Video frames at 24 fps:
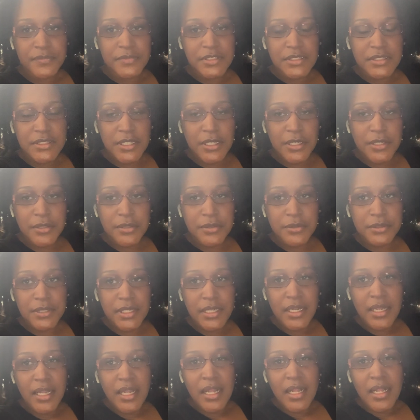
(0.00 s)
So
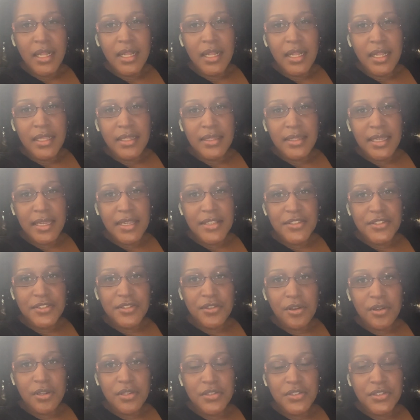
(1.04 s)
Nice
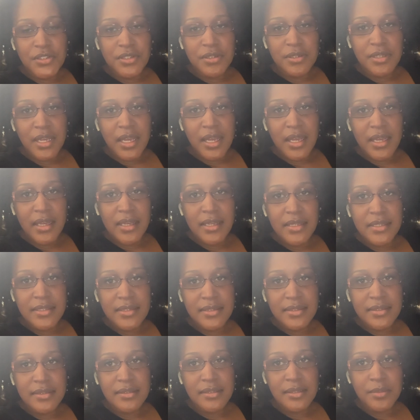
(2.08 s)
talking to you
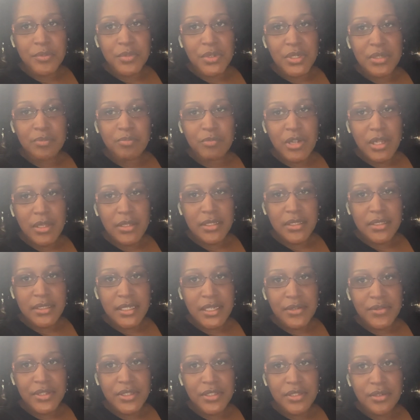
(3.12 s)
guys. We're probably going to
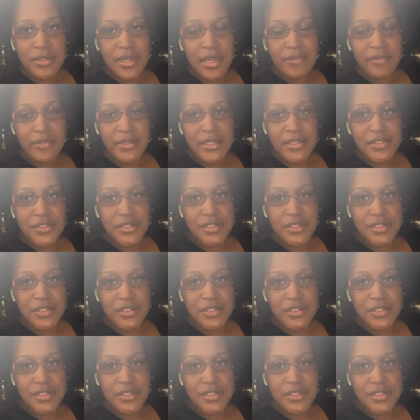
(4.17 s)
get ready to go have lunch.